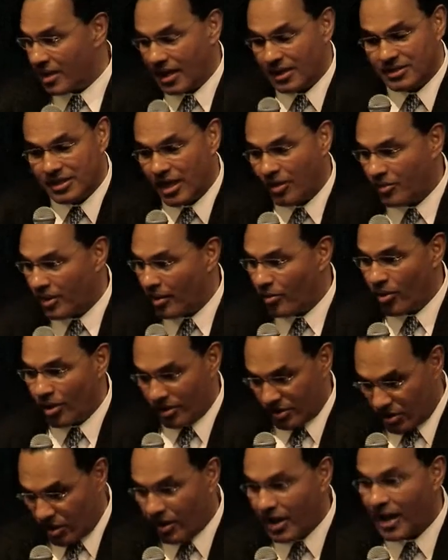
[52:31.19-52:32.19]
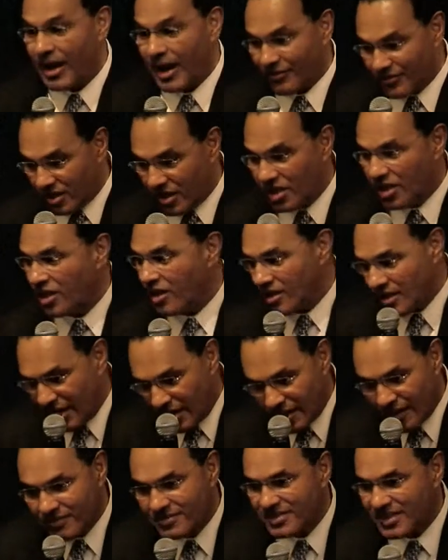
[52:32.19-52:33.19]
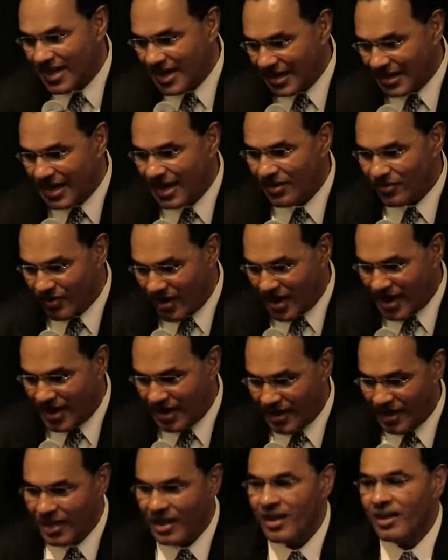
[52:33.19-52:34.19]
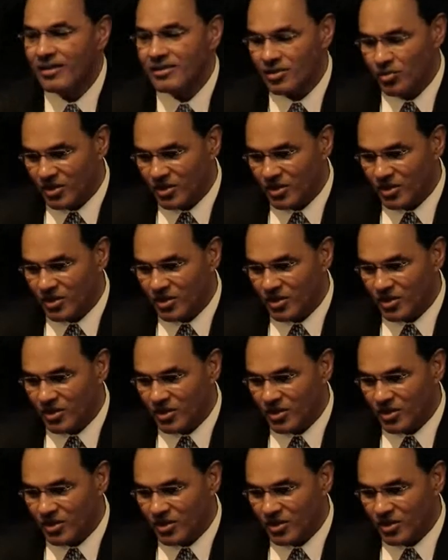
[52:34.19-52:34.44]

can't tell you what I'm working on, I'd have to kill you. They love saying that, right?